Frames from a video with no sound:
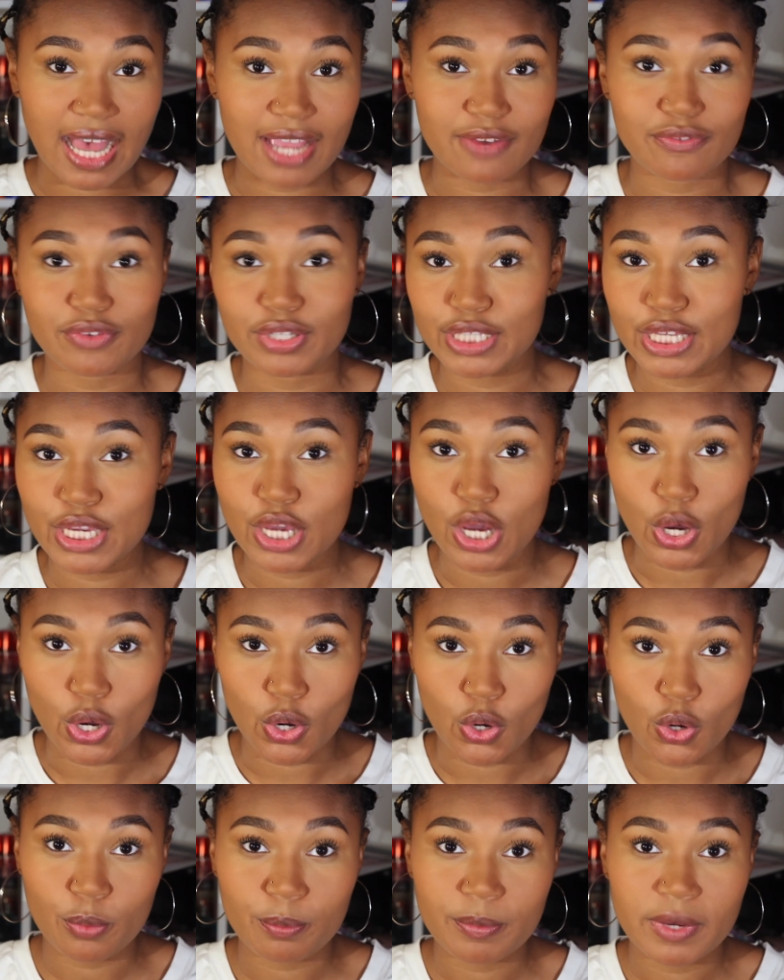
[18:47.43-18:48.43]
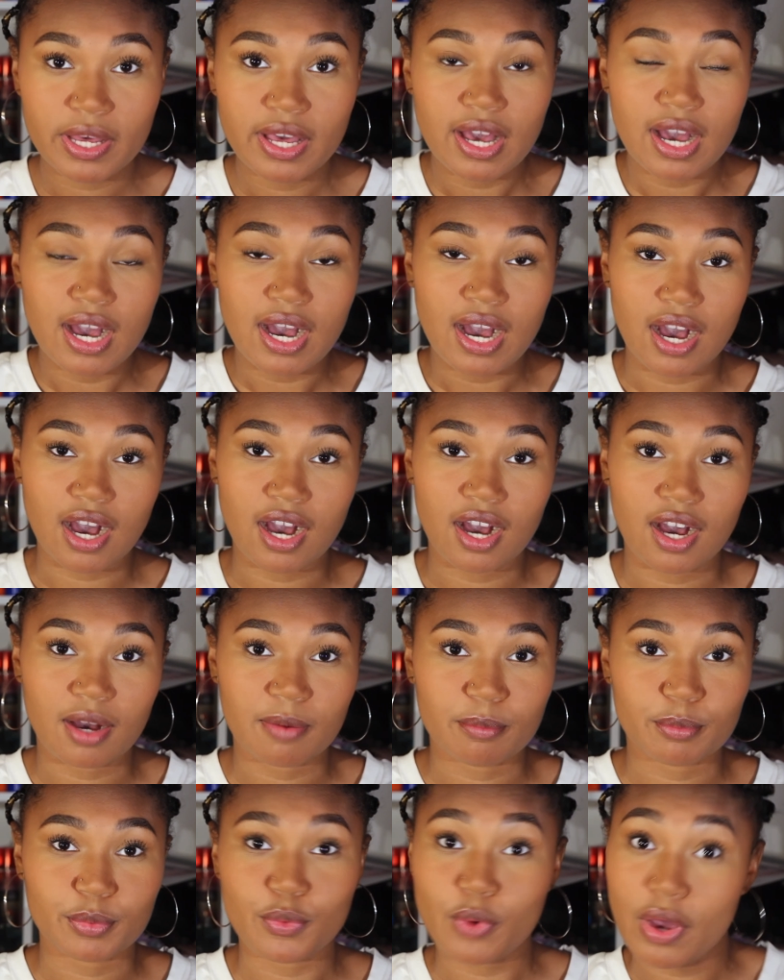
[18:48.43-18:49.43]
I really hope
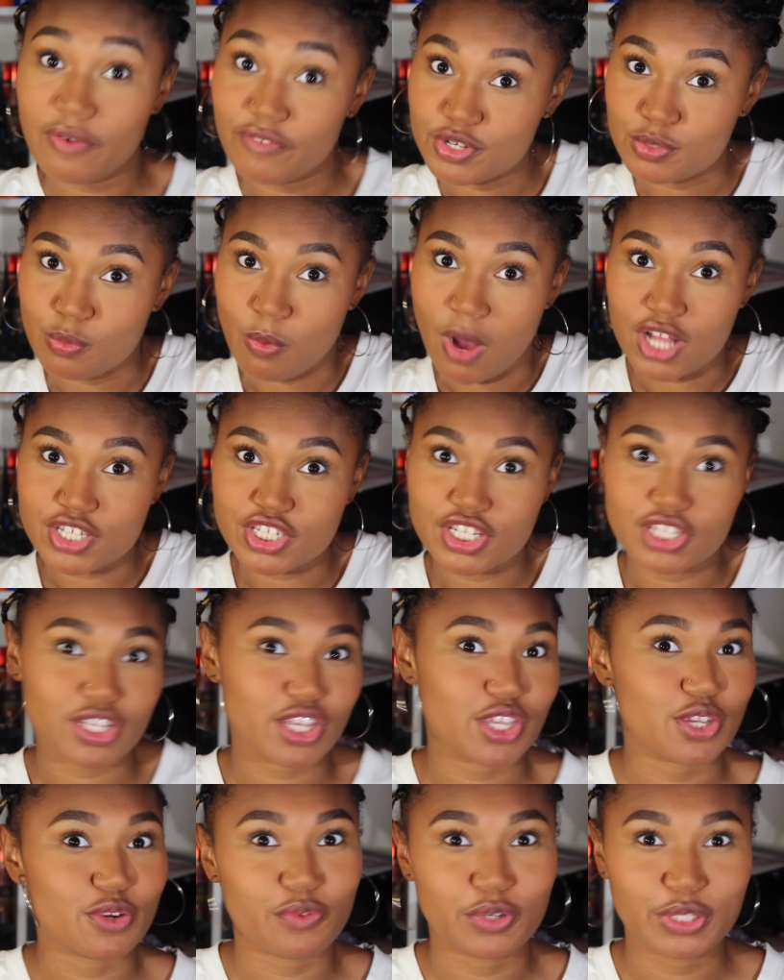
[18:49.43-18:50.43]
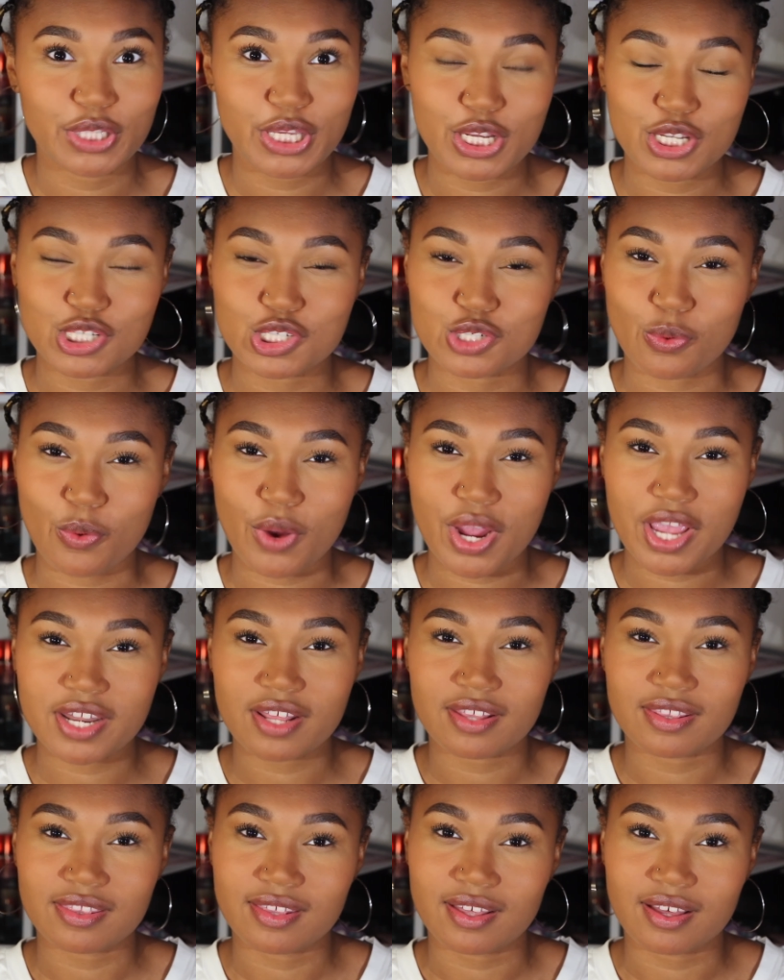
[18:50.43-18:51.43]
whoever's watching that you really
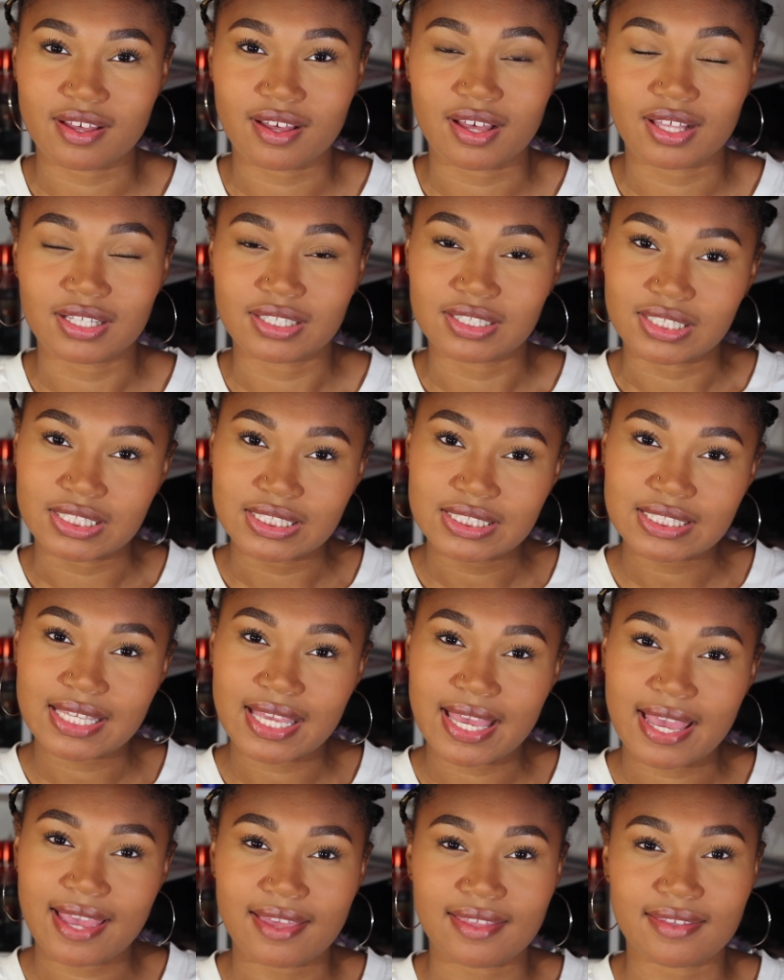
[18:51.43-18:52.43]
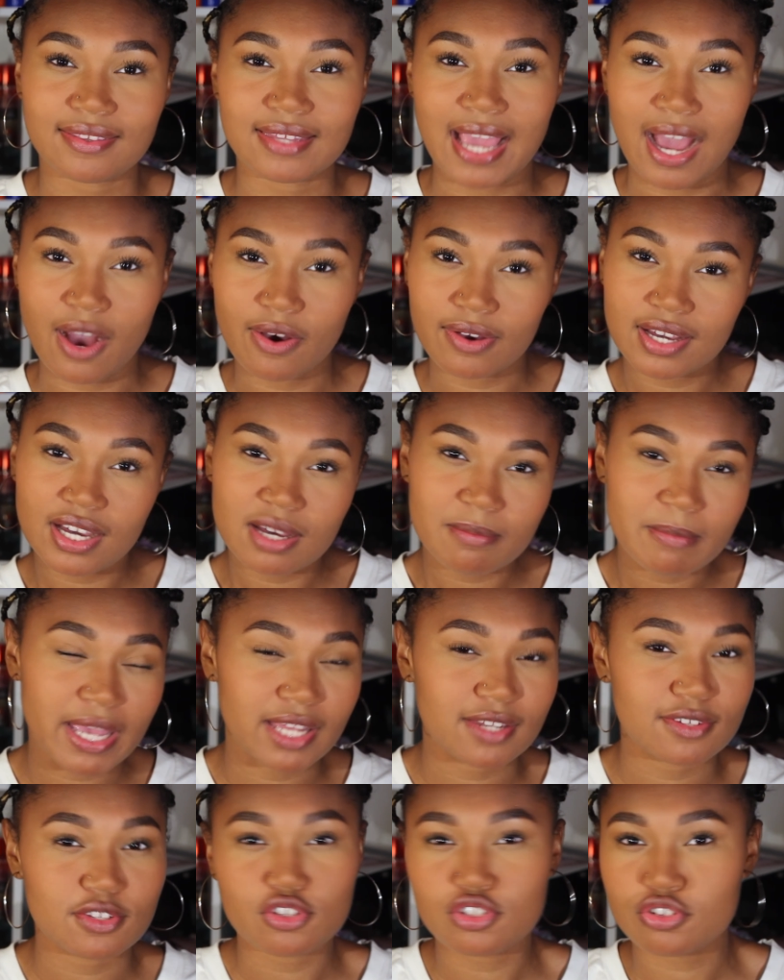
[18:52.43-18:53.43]
enjoyed the look and the outcome,
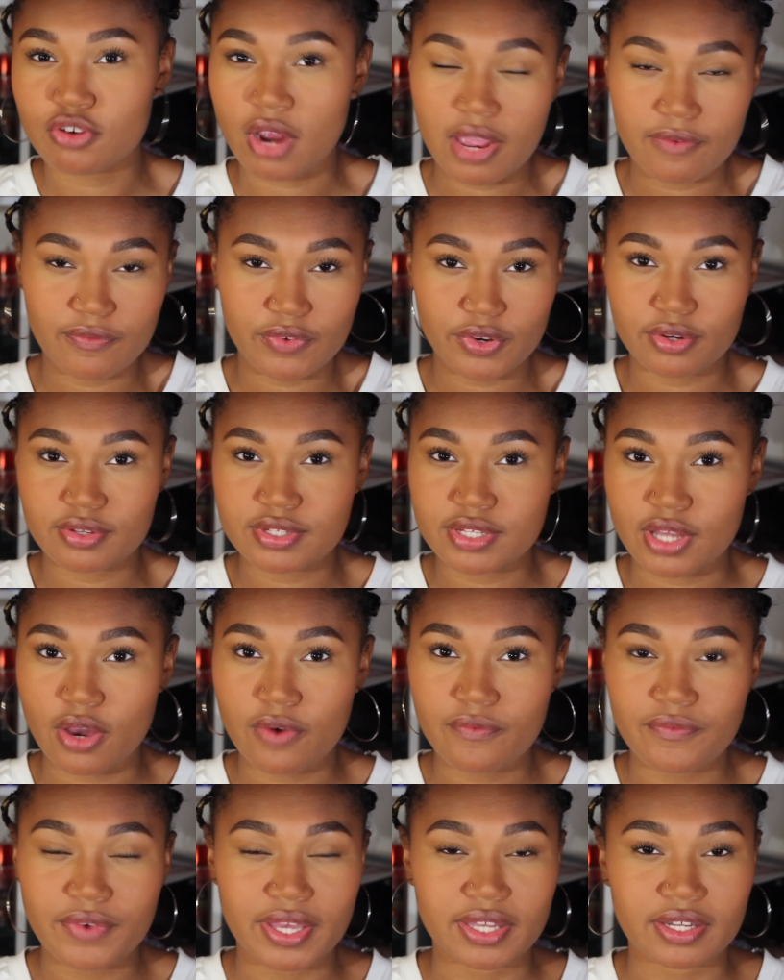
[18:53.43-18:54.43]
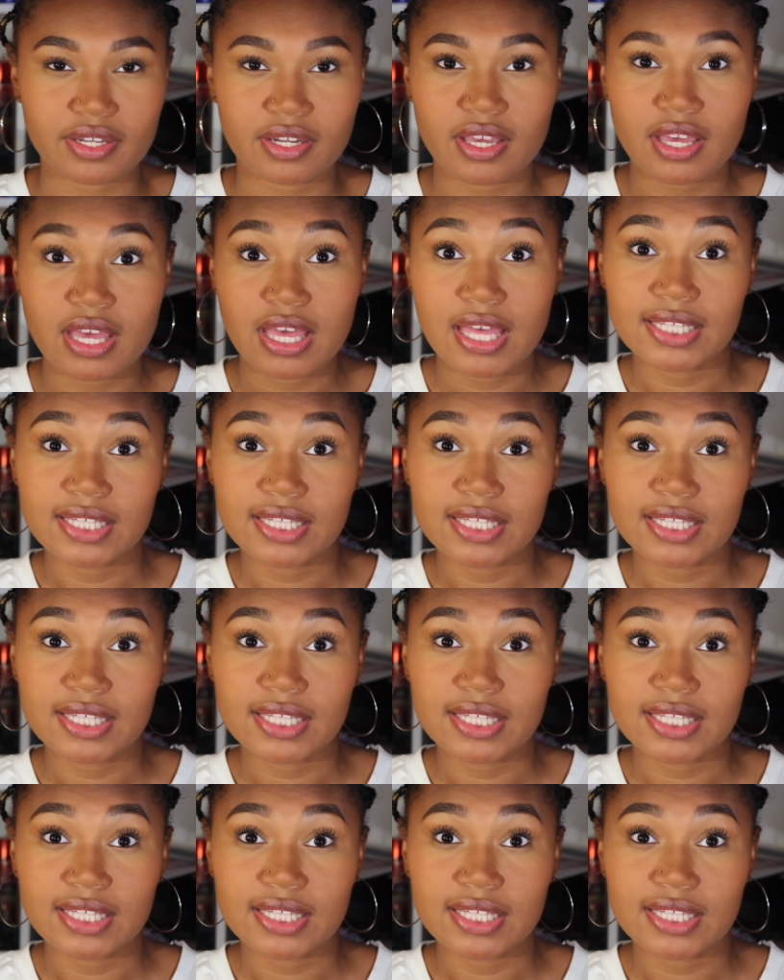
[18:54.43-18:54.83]
and you try it for yourself and